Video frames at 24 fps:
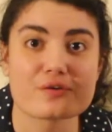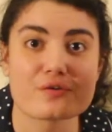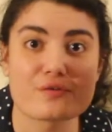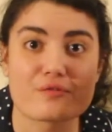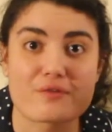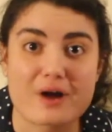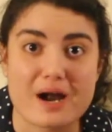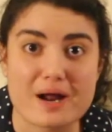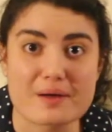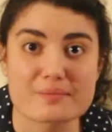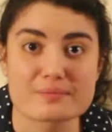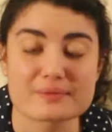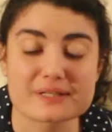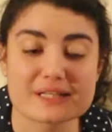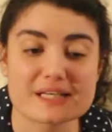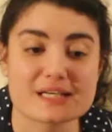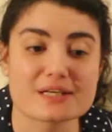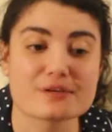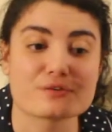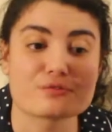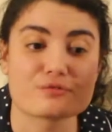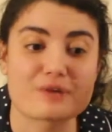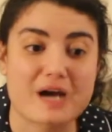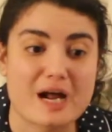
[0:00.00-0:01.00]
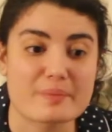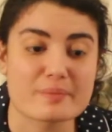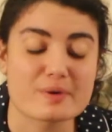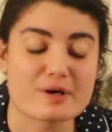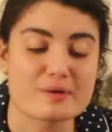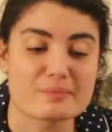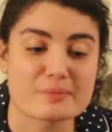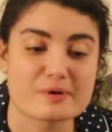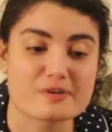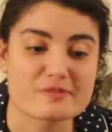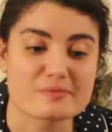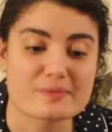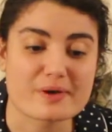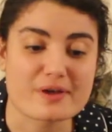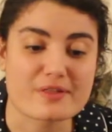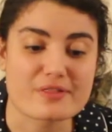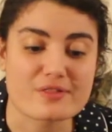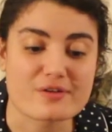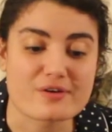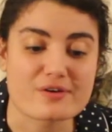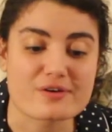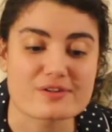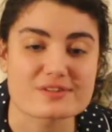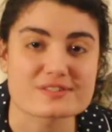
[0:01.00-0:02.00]
rambly wrap up of my
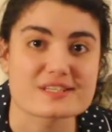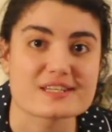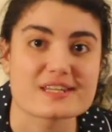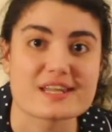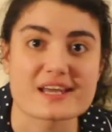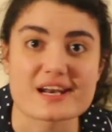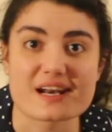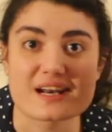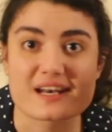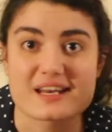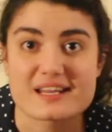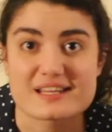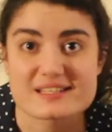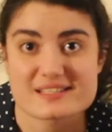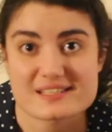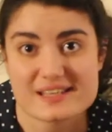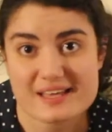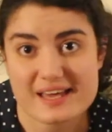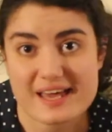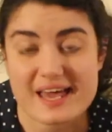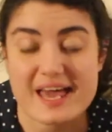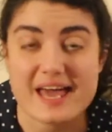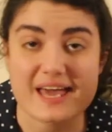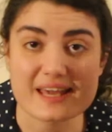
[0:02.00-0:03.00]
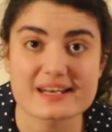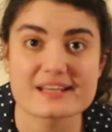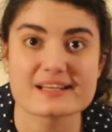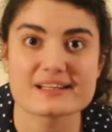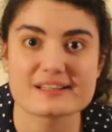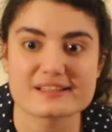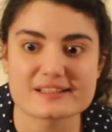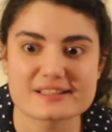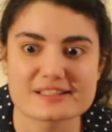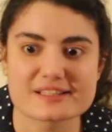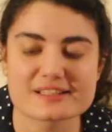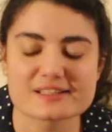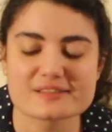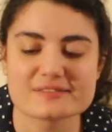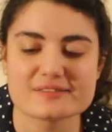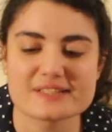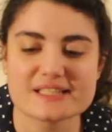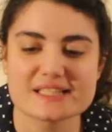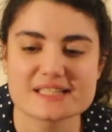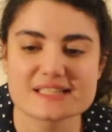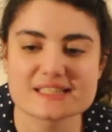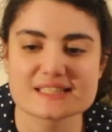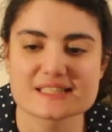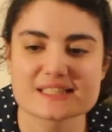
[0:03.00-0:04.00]
thoughts, and then I need to edit like the
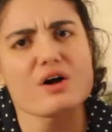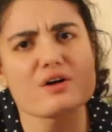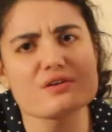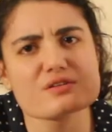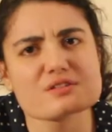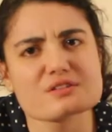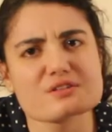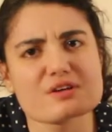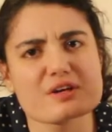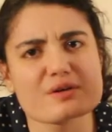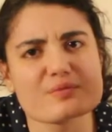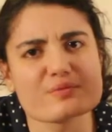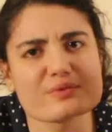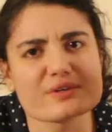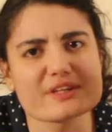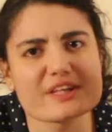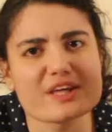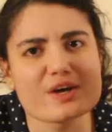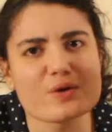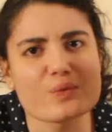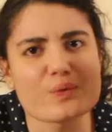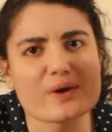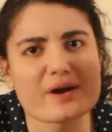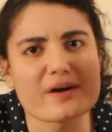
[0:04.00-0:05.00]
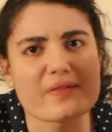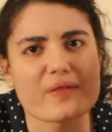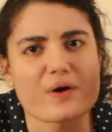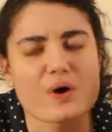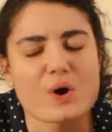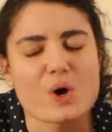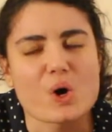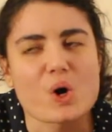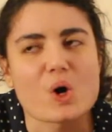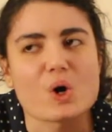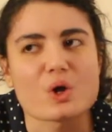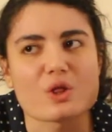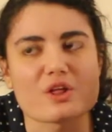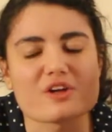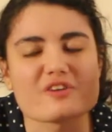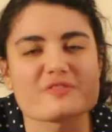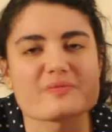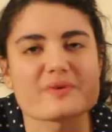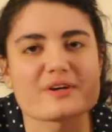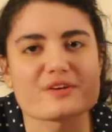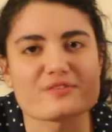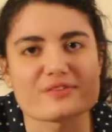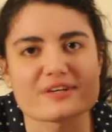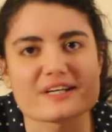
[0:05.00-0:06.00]
wind. Also, I'm really aware that all of
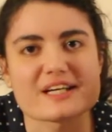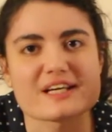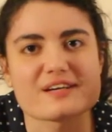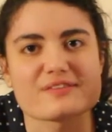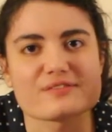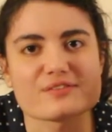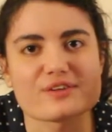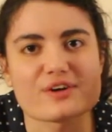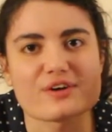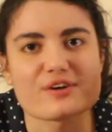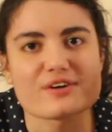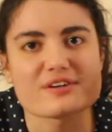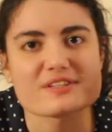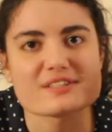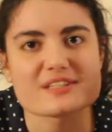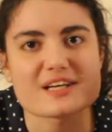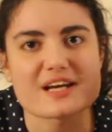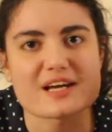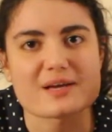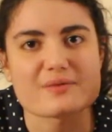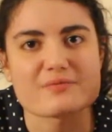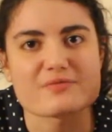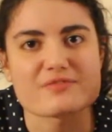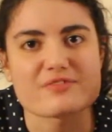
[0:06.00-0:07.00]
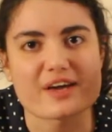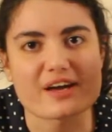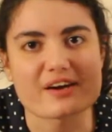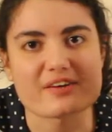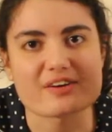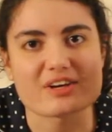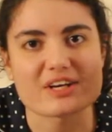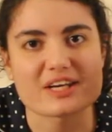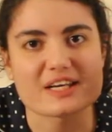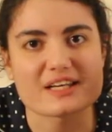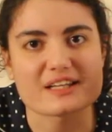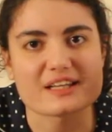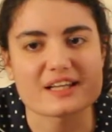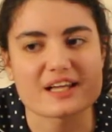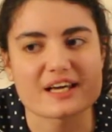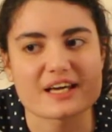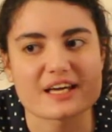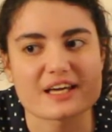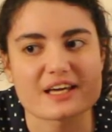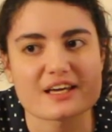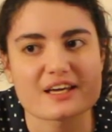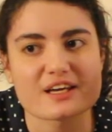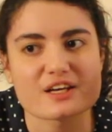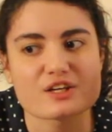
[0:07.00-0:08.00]
my reading vlogs, I'm very
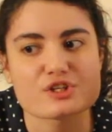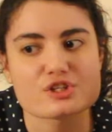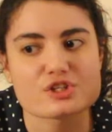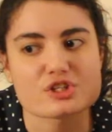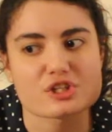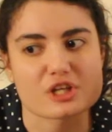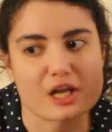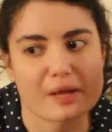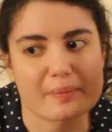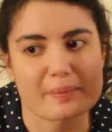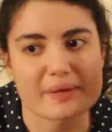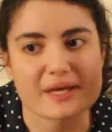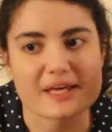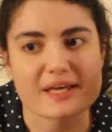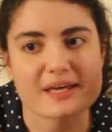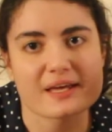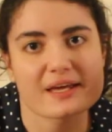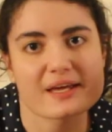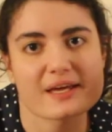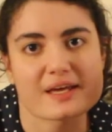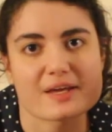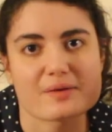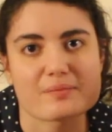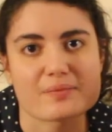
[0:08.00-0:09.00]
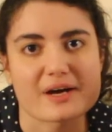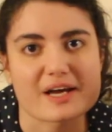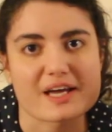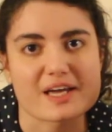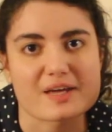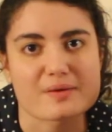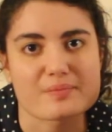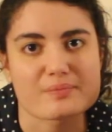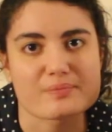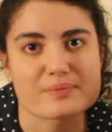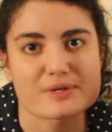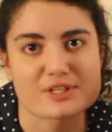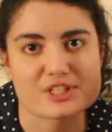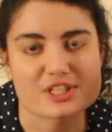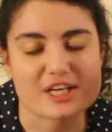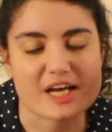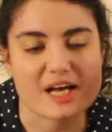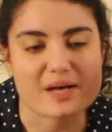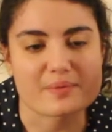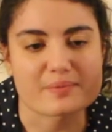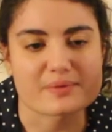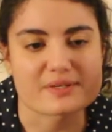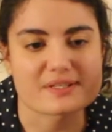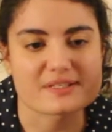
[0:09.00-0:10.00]
like schlubby in my
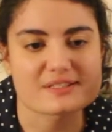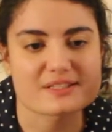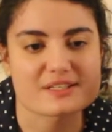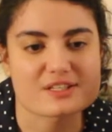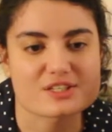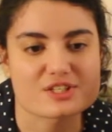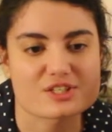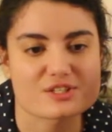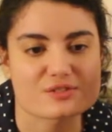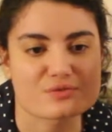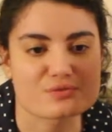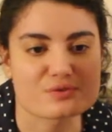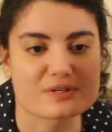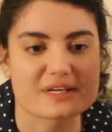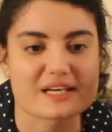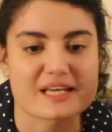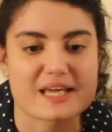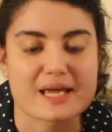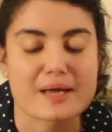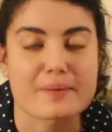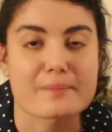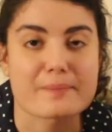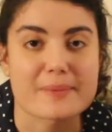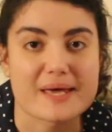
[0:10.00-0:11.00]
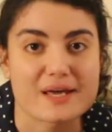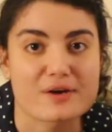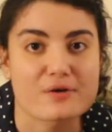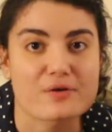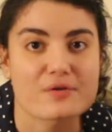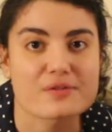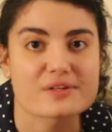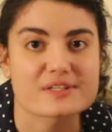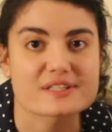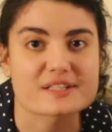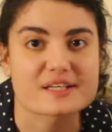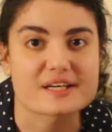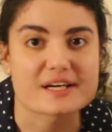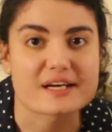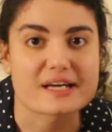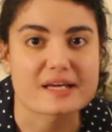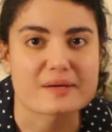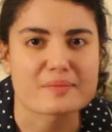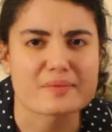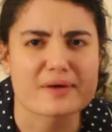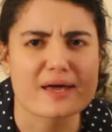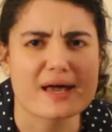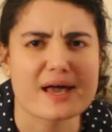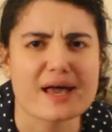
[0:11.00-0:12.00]
pajamas and just reading in bed all the
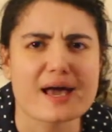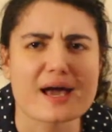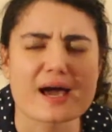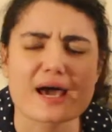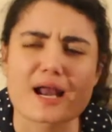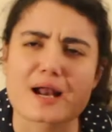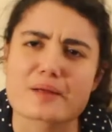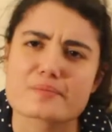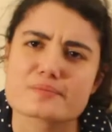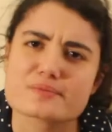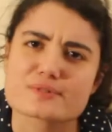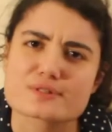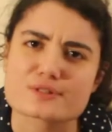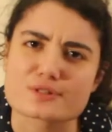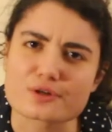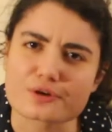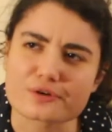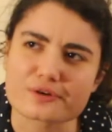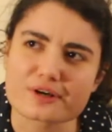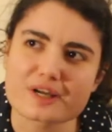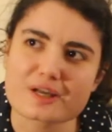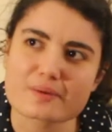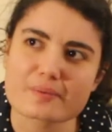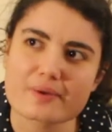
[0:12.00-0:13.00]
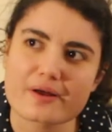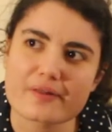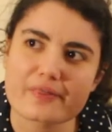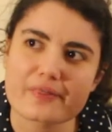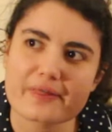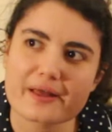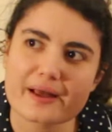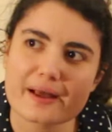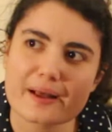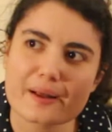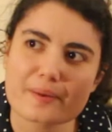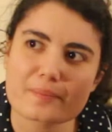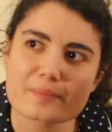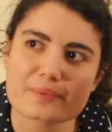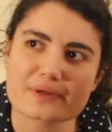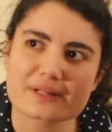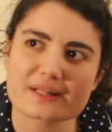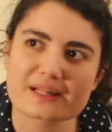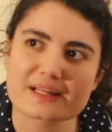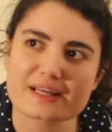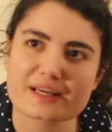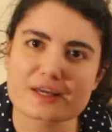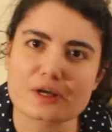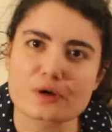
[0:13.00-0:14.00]
time, and I'm sorry about that, but
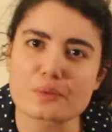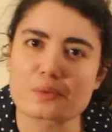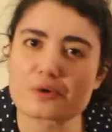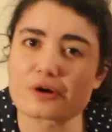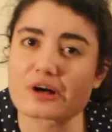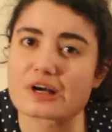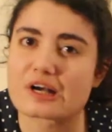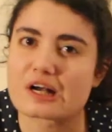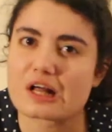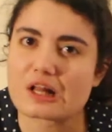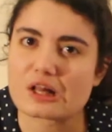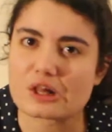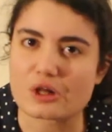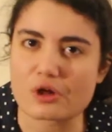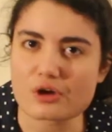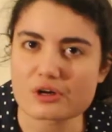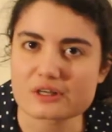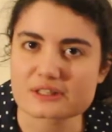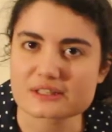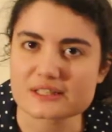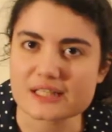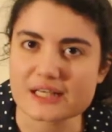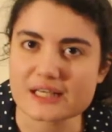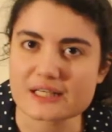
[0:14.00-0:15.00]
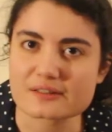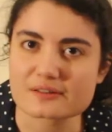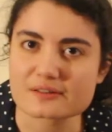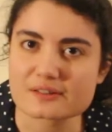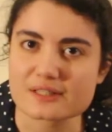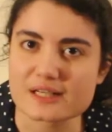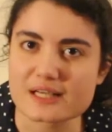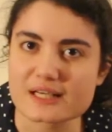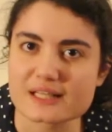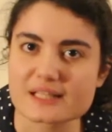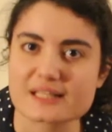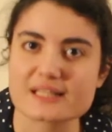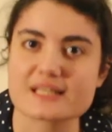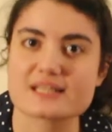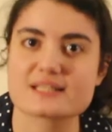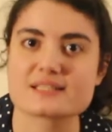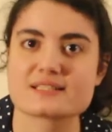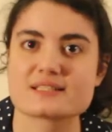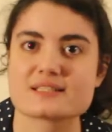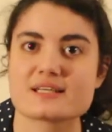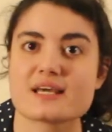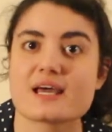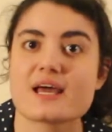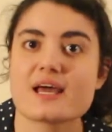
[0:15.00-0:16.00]
like we're in a lockdown. At
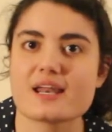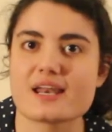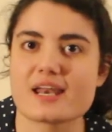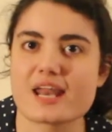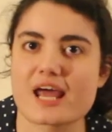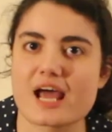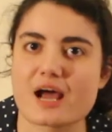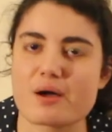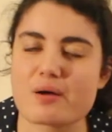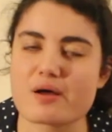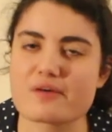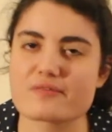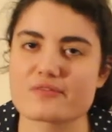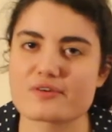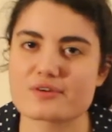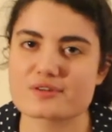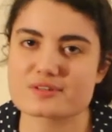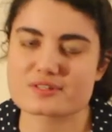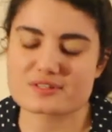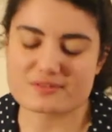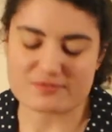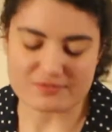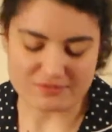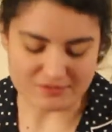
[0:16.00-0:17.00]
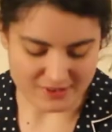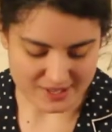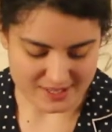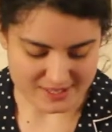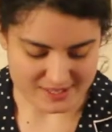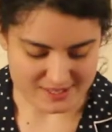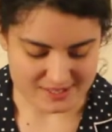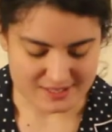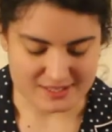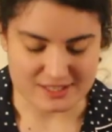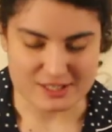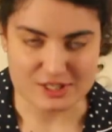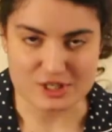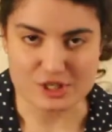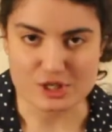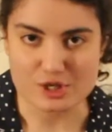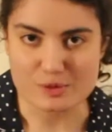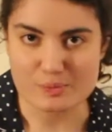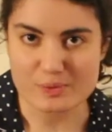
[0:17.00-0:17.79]
least now I've got some fancy new